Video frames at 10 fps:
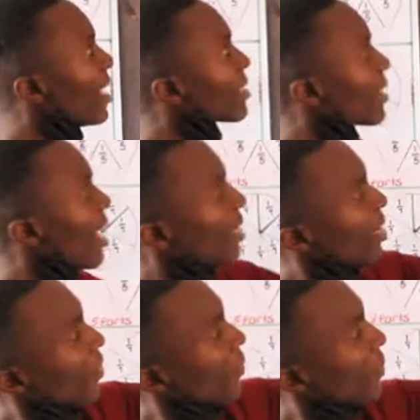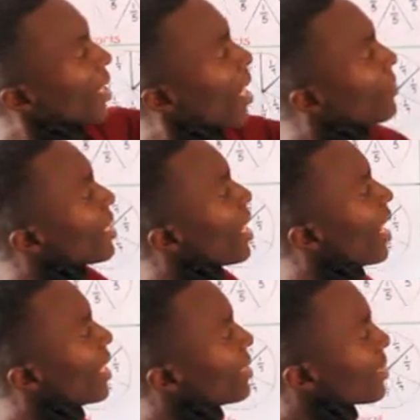less than? We come here
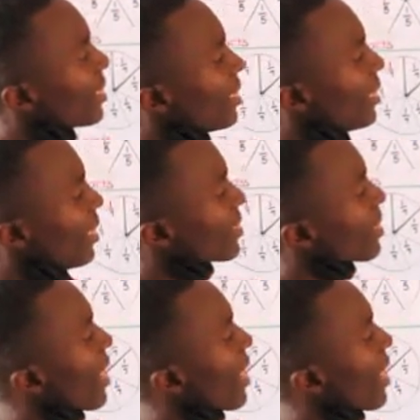and see less